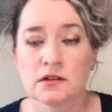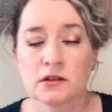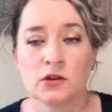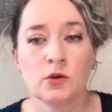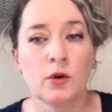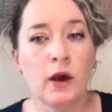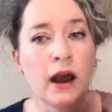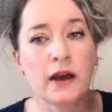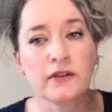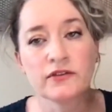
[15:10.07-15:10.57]
You
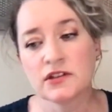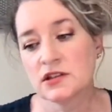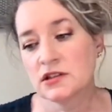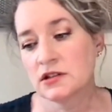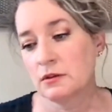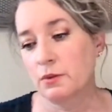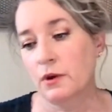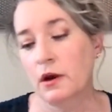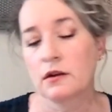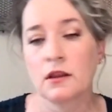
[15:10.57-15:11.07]
have to
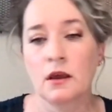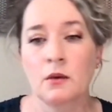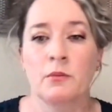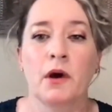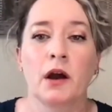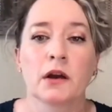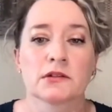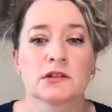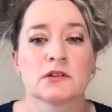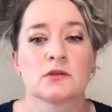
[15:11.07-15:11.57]
step out of that
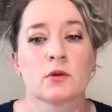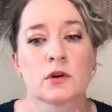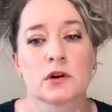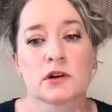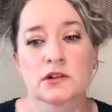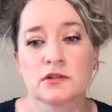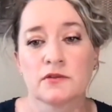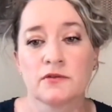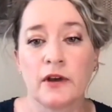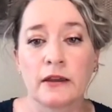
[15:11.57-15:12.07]
box in order
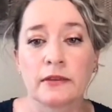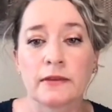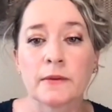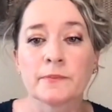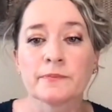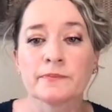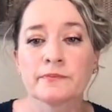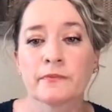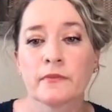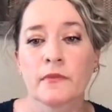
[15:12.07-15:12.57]
to find them.